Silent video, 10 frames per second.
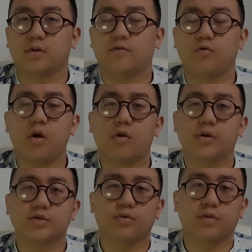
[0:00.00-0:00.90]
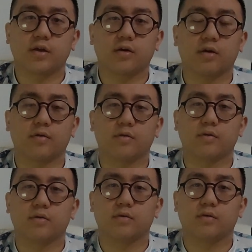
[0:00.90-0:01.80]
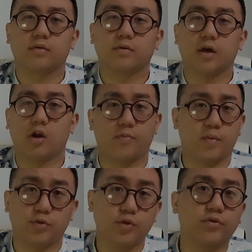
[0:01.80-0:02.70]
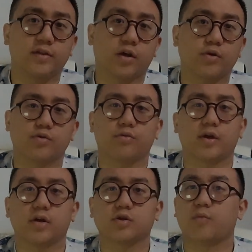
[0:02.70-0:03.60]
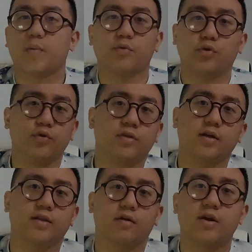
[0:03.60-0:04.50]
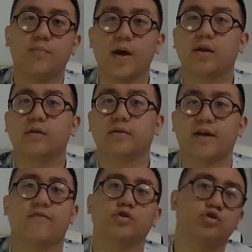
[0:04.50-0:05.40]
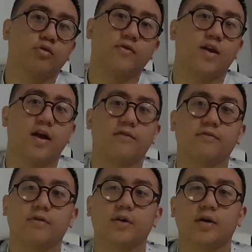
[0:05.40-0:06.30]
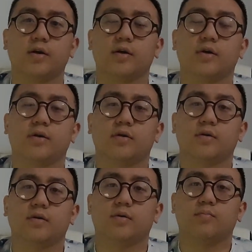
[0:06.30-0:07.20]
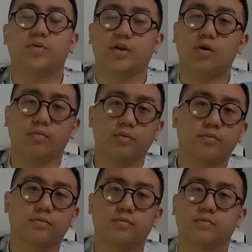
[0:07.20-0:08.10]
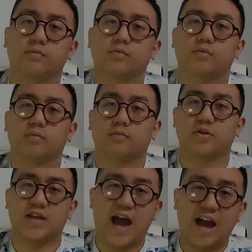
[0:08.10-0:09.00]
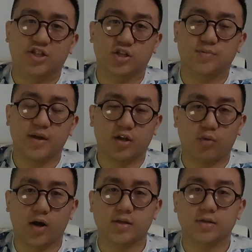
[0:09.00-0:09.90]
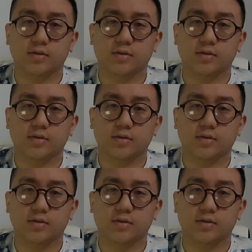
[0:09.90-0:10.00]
If you are a critical thinker, a lot of people do think they're critical thinkers. A lot of people do think they're independent and they have control of their life. They don't, because their actions speak otherwise.